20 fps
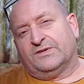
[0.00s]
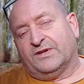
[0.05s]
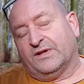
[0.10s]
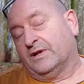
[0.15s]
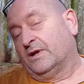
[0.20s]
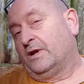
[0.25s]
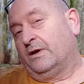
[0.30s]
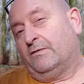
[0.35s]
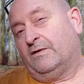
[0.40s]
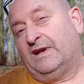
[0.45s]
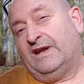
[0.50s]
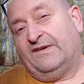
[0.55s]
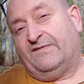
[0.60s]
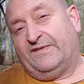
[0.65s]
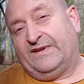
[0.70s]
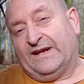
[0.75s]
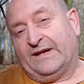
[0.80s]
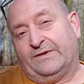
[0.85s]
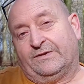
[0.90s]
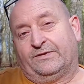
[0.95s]
To the lower
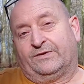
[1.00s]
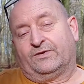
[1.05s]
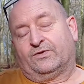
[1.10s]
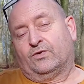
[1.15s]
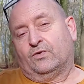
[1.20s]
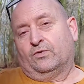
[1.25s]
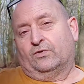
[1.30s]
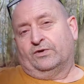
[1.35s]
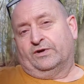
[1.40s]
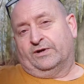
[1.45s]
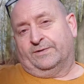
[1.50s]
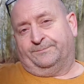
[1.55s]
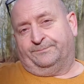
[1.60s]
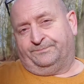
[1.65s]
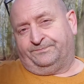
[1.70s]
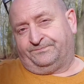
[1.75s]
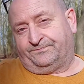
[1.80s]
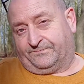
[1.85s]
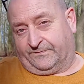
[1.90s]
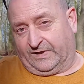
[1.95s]
left hand corner
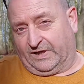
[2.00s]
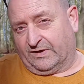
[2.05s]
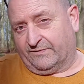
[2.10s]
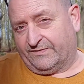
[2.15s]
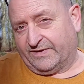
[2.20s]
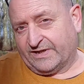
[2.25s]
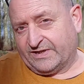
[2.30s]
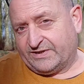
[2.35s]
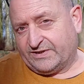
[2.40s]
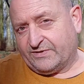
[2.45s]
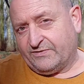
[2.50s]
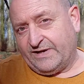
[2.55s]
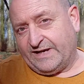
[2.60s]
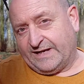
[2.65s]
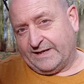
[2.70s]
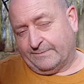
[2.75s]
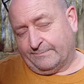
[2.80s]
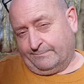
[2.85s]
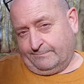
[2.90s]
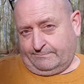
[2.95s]
of your
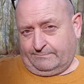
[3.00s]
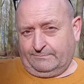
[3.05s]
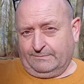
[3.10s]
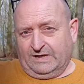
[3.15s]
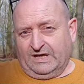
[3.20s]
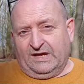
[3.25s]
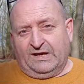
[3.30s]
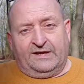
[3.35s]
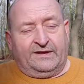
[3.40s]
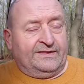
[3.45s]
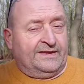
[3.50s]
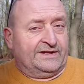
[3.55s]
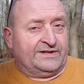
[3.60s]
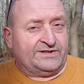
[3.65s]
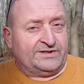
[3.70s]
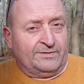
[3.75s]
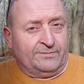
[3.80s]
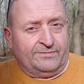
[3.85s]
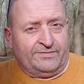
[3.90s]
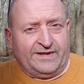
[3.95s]
screen,
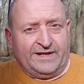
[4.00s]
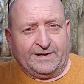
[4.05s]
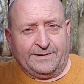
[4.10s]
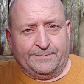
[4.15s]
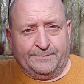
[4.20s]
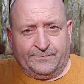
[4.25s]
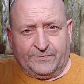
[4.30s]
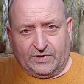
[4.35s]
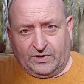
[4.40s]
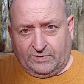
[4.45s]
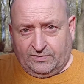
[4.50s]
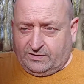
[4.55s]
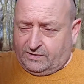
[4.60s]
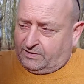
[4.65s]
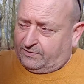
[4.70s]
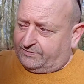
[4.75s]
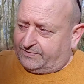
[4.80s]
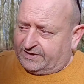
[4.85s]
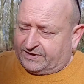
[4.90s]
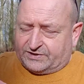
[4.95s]
there's something
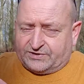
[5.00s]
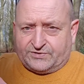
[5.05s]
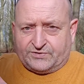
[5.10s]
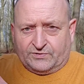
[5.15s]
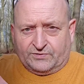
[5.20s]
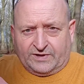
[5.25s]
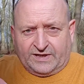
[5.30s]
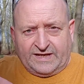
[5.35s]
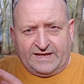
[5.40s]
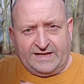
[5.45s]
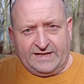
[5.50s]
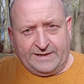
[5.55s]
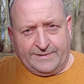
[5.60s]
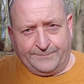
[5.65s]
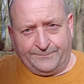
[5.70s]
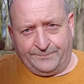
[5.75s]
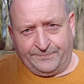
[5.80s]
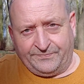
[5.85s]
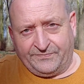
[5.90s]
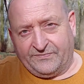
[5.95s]
on this trunk here
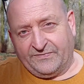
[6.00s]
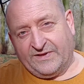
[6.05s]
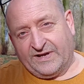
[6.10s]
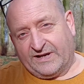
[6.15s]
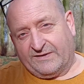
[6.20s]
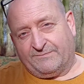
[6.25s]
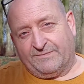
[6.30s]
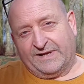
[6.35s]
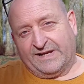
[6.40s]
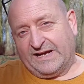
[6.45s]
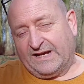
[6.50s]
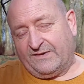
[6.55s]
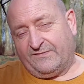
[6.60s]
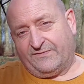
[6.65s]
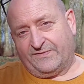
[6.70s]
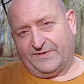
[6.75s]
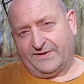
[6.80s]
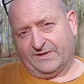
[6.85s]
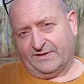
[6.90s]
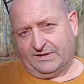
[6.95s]
that I've been
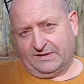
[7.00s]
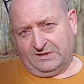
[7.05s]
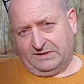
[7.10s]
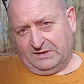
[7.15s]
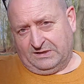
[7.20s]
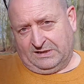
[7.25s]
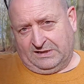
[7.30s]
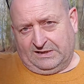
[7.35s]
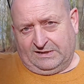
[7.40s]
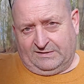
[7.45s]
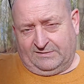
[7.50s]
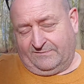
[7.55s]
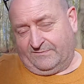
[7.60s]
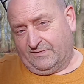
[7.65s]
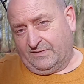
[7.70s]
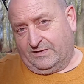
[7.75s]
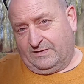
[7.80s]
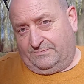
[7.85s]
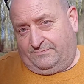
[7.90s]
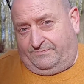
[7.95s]
after
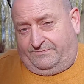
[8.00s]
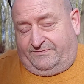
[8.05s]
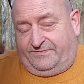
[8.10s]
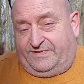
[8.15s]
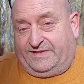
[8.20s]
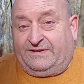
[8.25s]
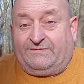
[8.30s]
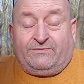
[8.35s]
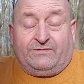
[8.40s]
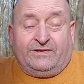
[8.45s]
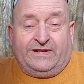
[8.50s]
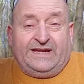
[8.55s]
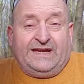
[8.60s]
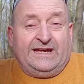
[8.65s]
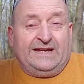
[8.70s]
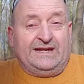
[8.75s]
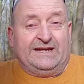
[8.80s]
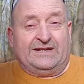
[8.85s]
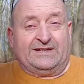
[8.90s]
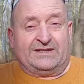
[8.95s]
for several
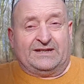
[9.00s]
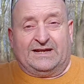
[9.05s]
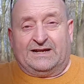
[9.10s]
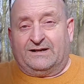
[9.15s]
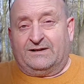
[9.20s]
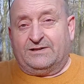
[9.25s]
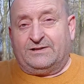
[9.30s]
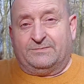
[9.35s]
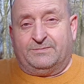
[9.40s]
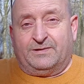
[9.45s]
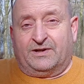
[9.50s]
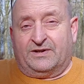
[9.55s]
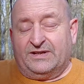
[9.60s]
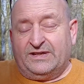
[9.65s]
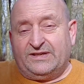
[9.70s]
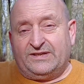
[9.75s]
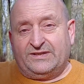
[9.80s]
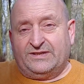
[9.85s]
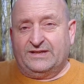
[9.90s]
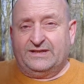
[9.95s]
years now, to be
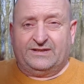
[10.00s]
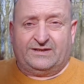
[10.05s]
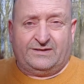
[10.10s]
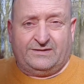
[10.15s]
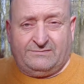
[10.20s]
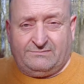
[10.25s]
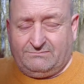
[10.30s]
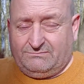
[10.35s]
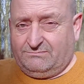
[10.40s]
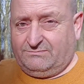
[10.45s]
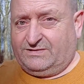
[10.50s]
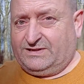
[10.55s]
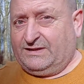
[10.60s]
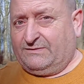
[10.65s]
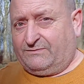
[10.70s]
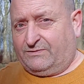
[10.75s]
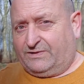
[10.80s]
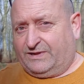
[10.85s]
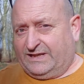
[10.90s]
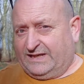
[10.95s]
honest. It's
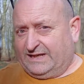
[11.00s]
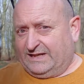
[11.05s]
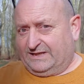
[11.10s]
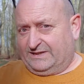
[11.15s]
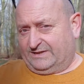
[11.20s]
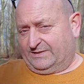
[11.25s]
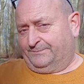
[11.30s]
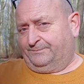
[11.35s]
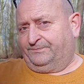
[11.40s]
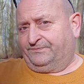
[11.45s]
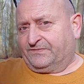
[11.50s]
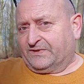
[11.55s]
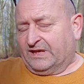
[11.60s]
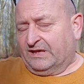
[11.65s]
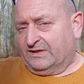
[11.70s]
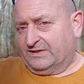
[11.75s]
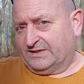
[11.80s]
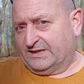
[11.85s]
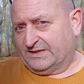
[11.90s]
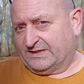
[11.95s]
several years
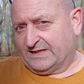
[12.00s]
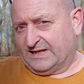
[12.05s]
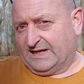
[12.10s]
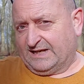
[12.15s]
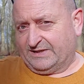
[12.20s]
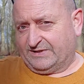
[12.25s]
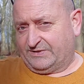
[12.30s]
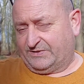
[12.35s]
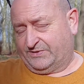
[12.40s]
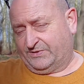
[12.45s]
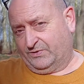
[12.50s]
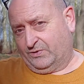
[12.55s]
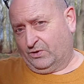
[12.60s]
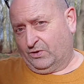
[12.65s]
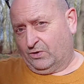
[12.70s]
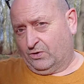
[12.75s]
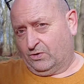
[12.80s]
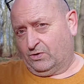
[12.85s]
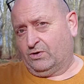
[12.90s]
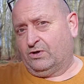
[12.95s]
since I last
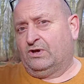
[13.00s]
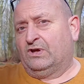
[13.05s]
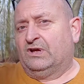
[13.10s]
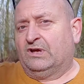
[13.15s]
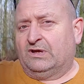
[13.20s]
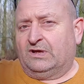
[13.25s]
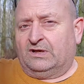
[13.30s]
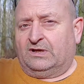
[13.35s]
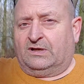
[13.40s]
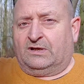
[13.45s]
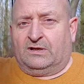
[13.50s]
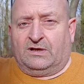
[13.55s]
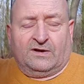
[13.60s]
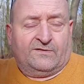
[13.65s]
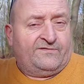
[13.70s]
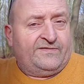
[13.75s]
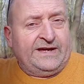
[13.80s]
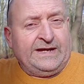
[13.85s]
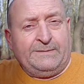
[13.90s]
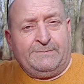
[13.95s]
saw
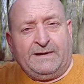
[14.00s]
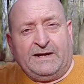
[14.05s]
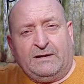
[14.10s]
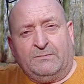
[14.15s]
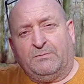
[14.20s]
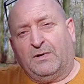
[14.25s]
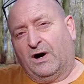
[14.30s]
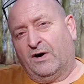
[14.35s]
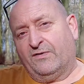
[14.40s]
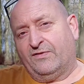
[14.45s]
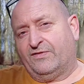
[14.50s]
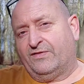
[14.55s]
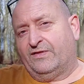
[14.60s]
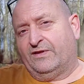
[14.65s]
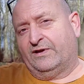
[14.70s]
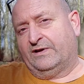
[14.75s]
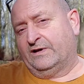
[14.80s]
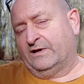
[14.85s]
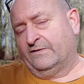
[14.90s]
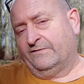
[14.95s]
a female moth
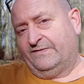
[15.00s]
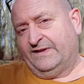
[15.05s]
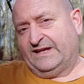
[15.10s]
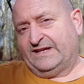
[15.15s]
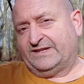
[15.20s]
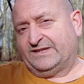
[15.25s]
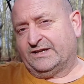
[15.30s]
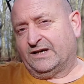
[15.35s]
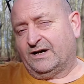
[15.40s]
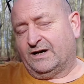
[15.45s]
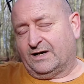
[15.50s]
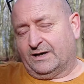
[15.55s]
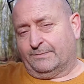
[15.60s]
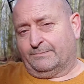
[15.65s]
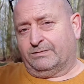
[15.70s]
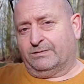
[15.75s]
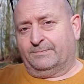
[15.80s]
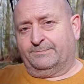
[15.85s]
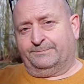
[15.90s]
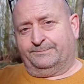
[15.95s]
of this type,